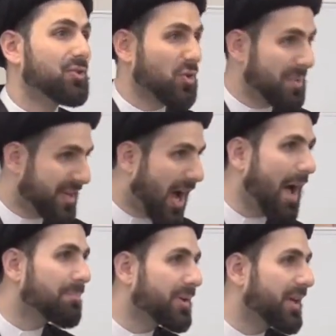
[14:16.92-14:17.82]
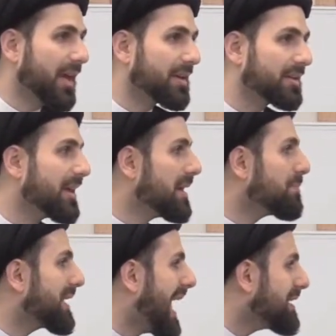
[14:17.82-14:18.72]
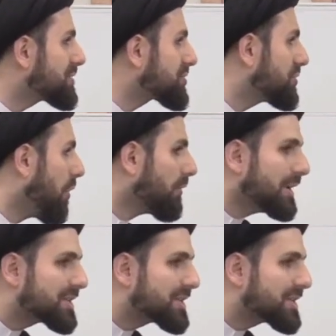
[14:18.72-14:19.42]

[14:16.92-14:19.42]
to be complicated, but at its core